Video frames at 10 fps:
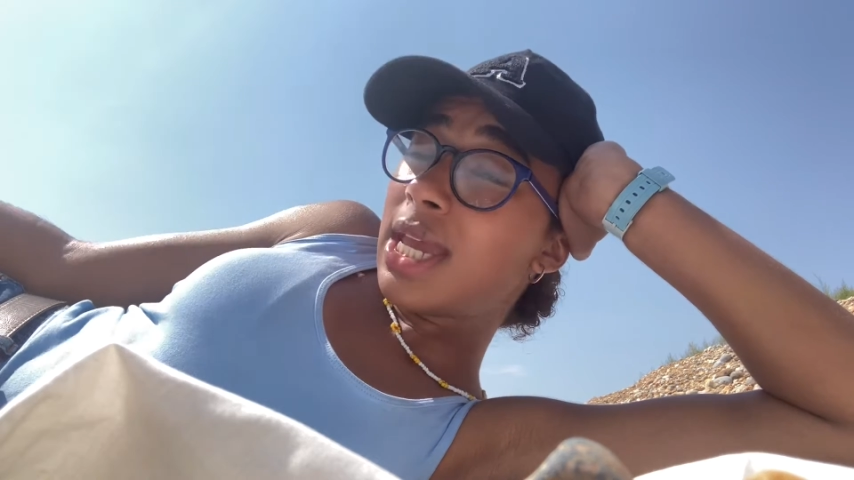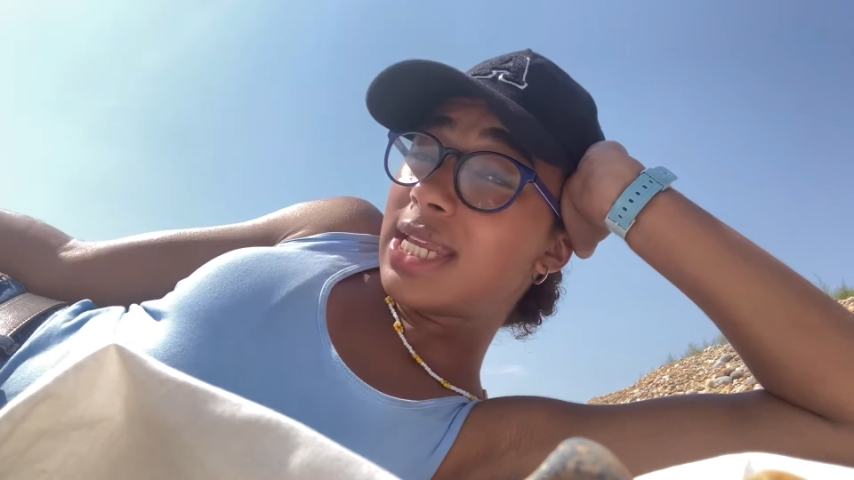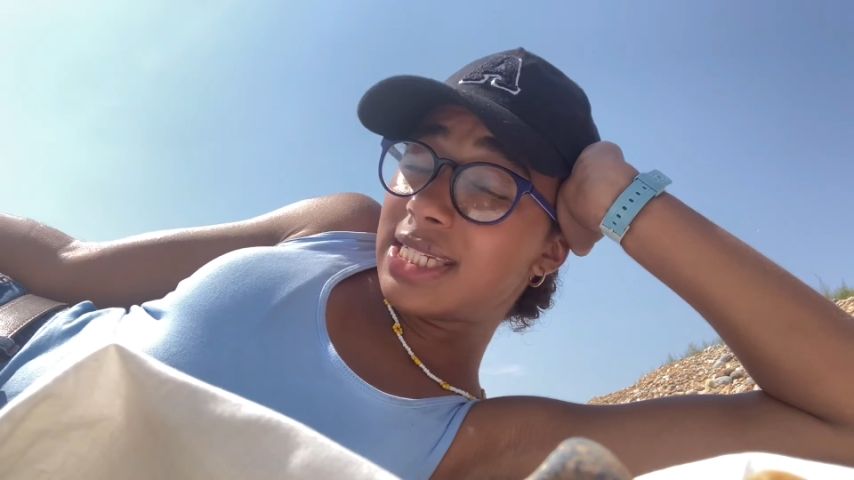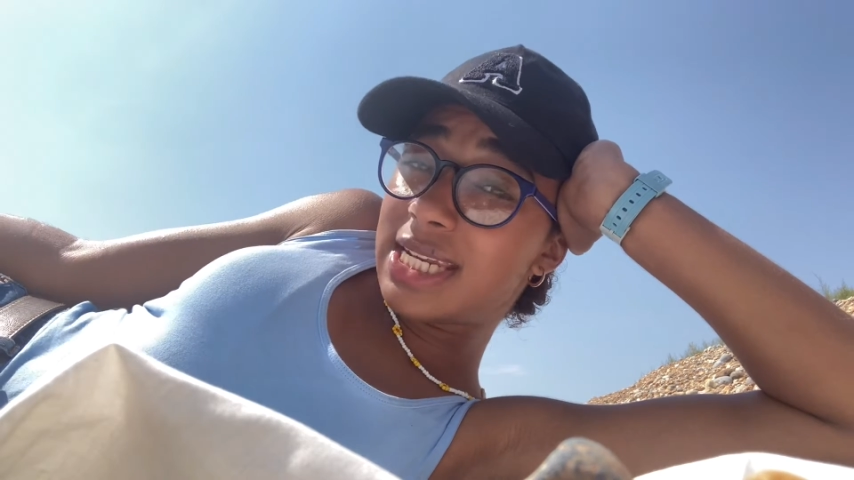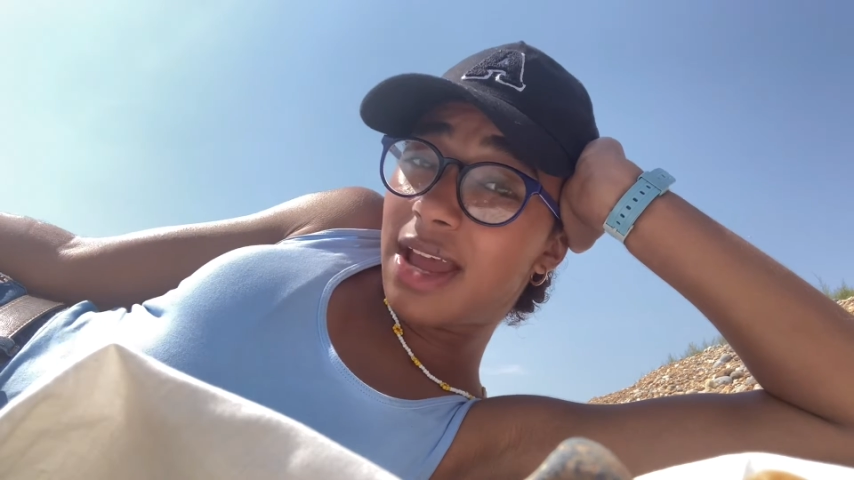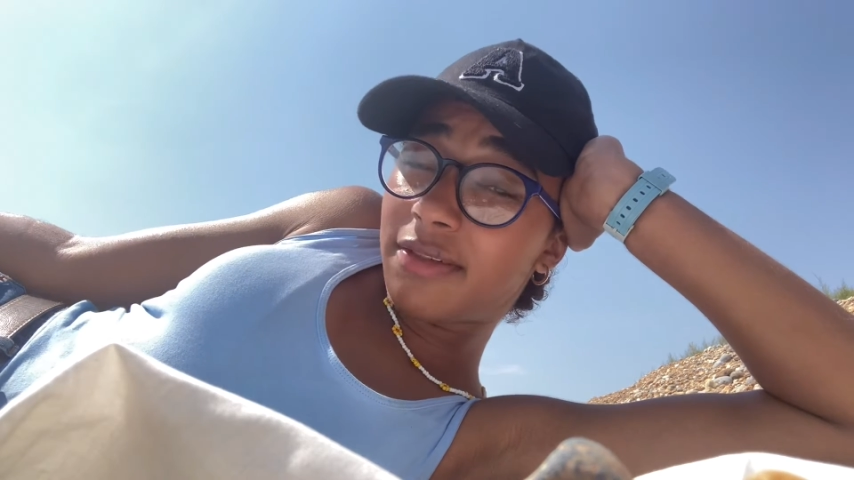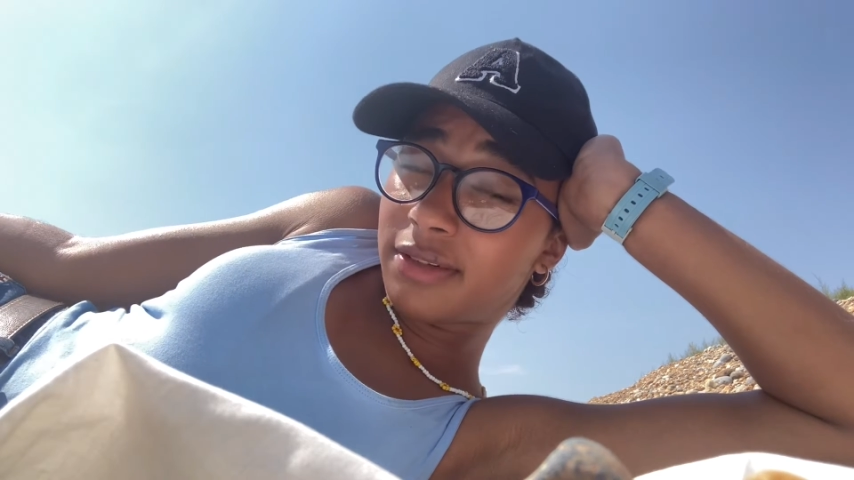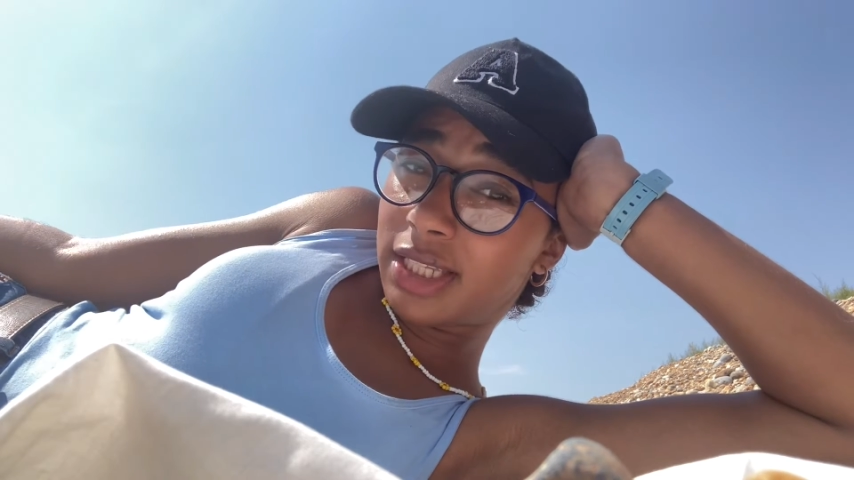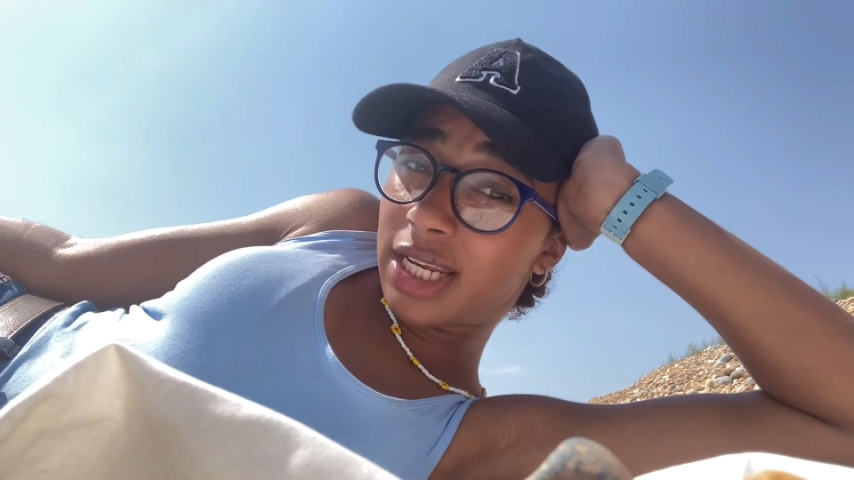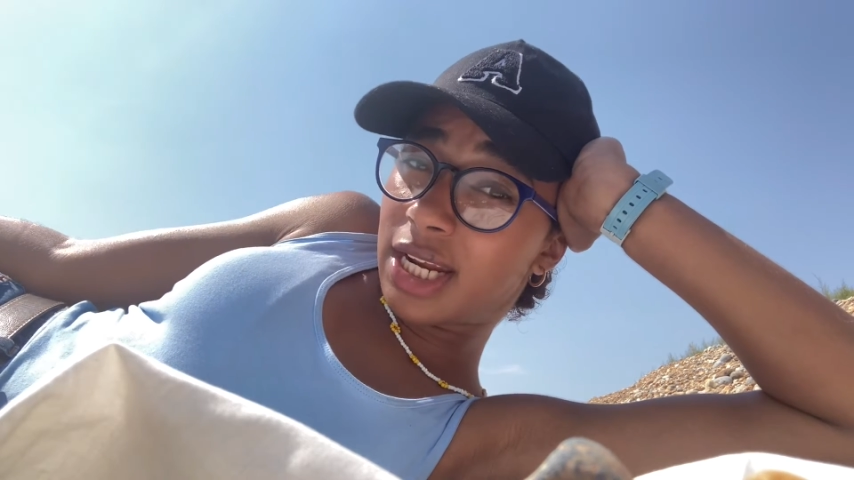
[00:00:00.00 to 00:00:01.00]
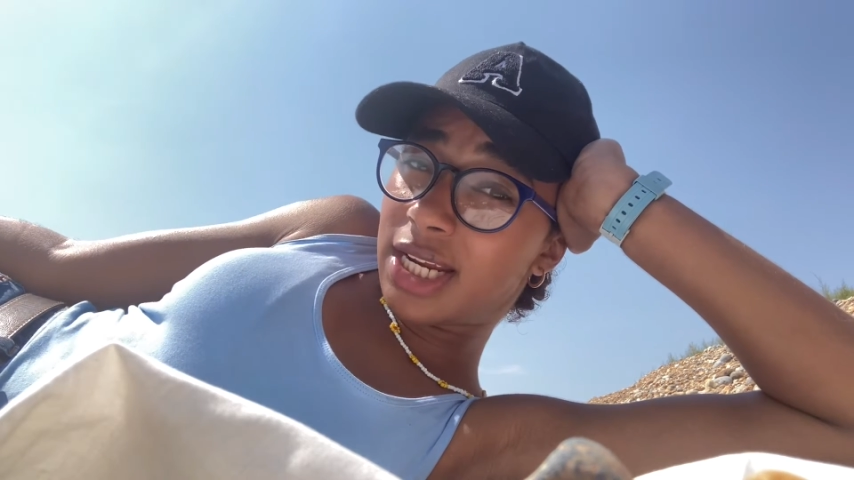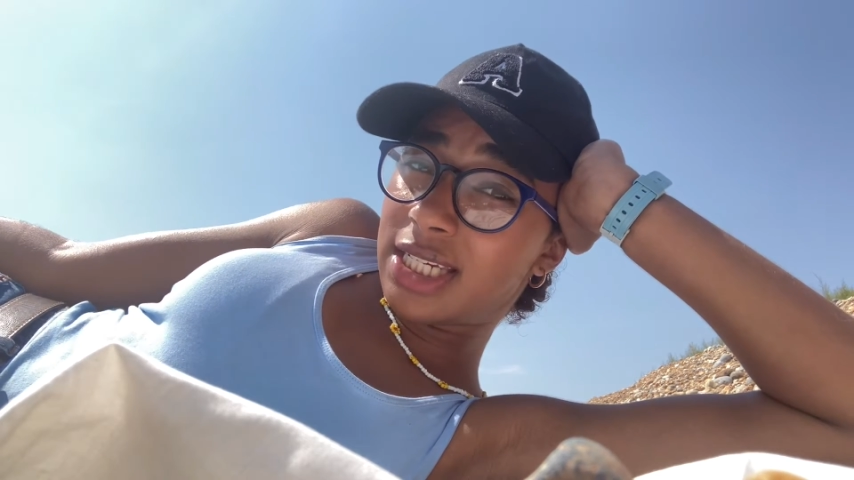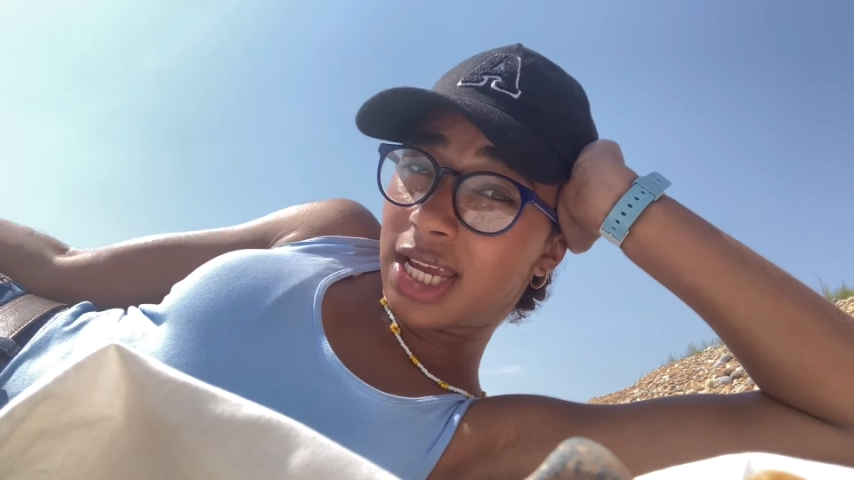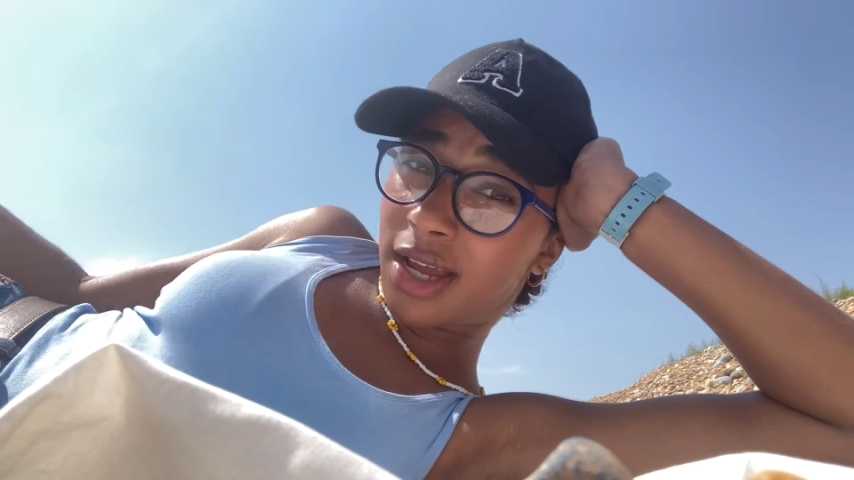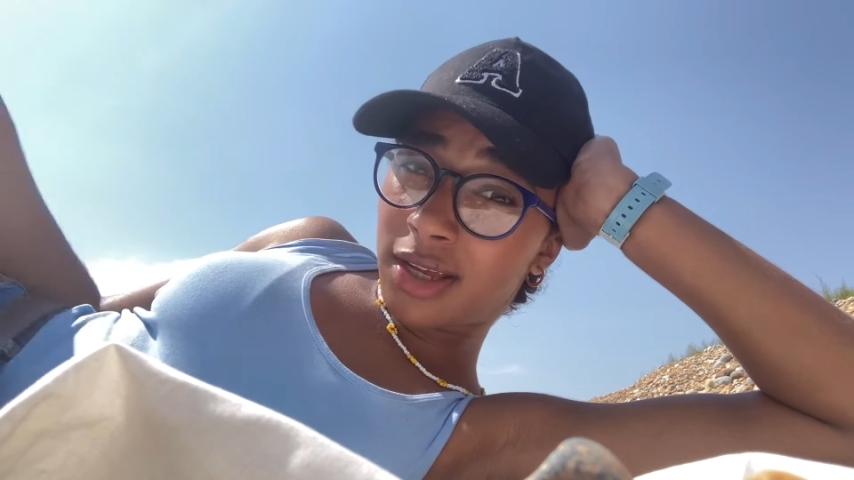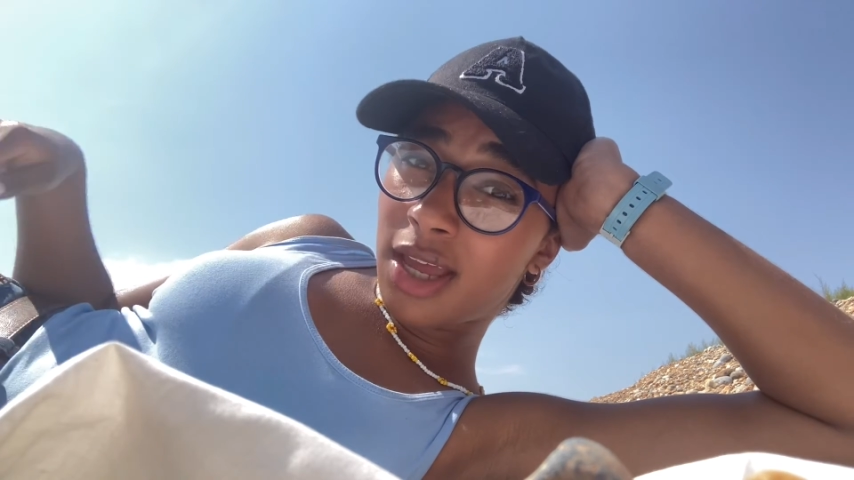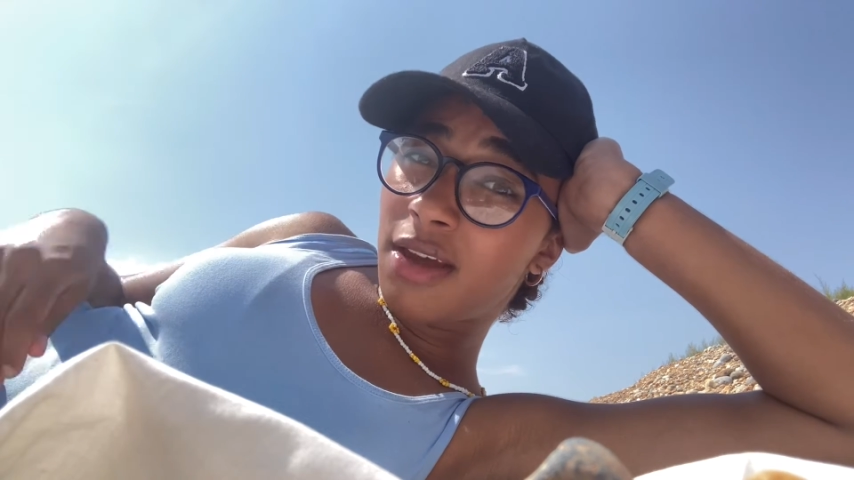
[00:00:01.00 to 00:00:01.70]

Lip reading: is definitely an idea.